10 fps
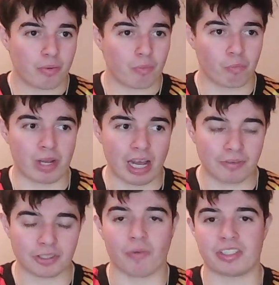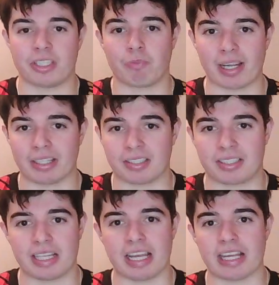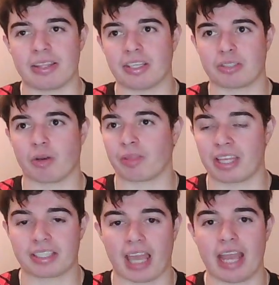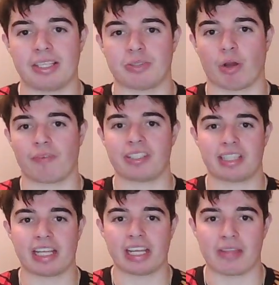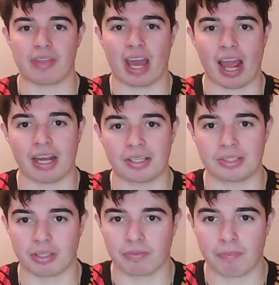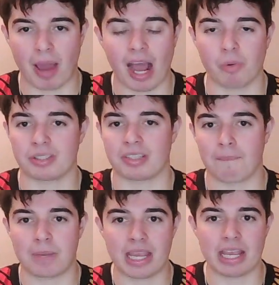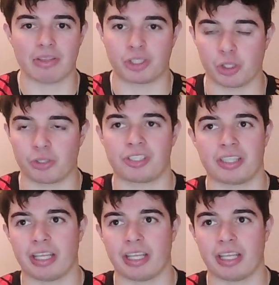We'll have to obviously wait and see. This case is obviously in the hands of the powers that be, the judges and